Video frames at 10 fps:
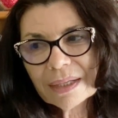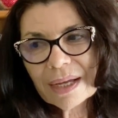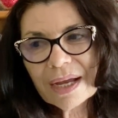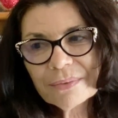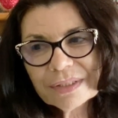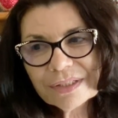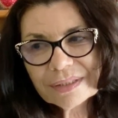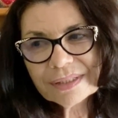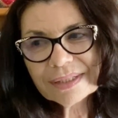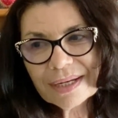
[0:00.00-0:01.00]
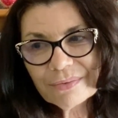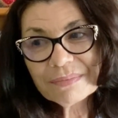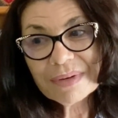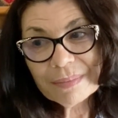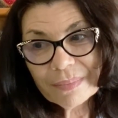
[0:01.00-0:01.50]
I would just say,
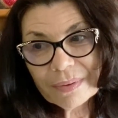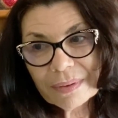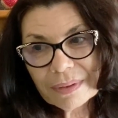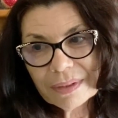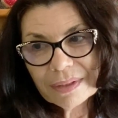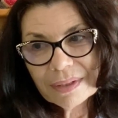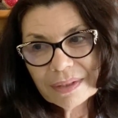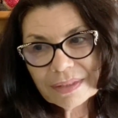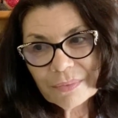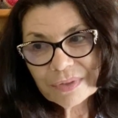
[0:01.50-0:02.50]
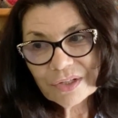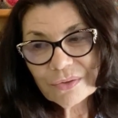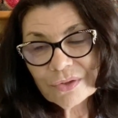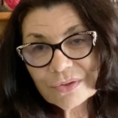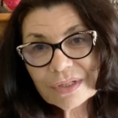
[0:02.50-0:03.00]
remember that when you
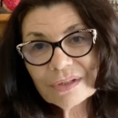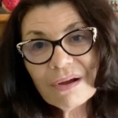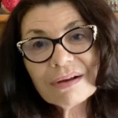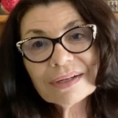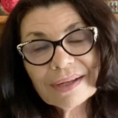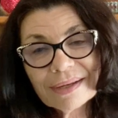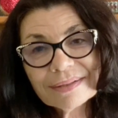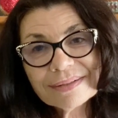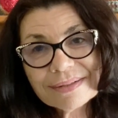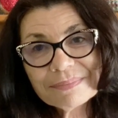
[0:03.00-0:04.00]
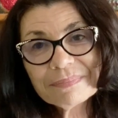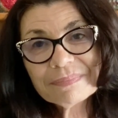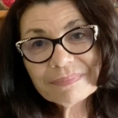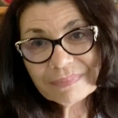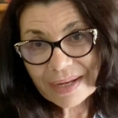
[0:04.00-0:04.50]
use a long lens,
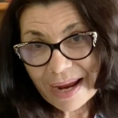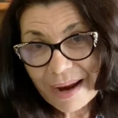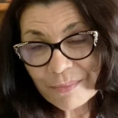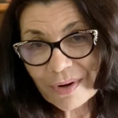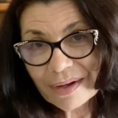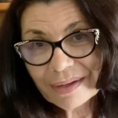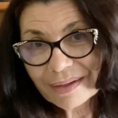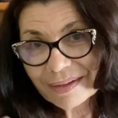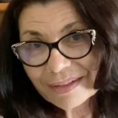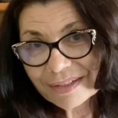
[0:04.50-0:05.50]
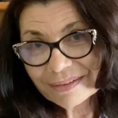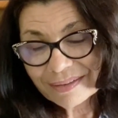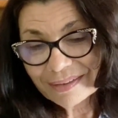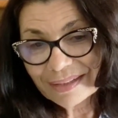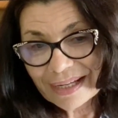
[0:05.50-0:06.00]
camera
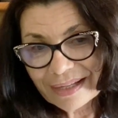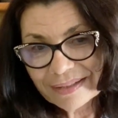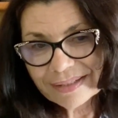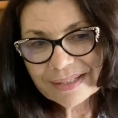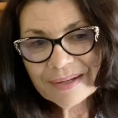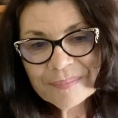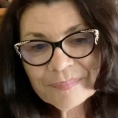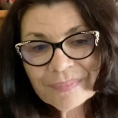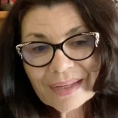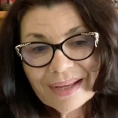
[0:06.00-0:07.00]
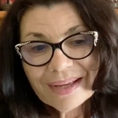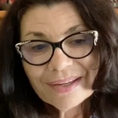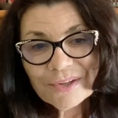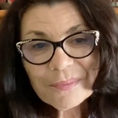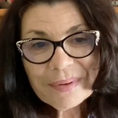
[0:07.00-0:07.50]
lens,
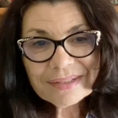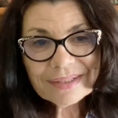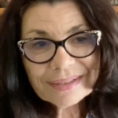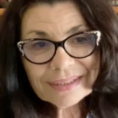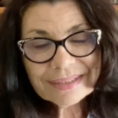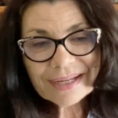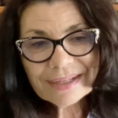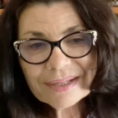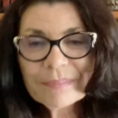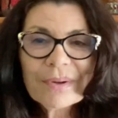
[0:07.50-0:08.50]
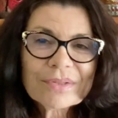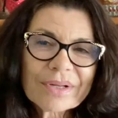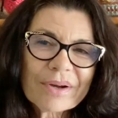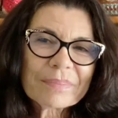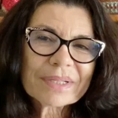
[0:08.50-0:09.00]
you're basically taking a
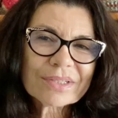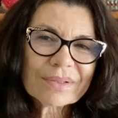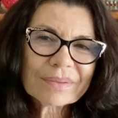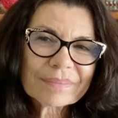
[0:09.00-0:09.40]
postcard picture.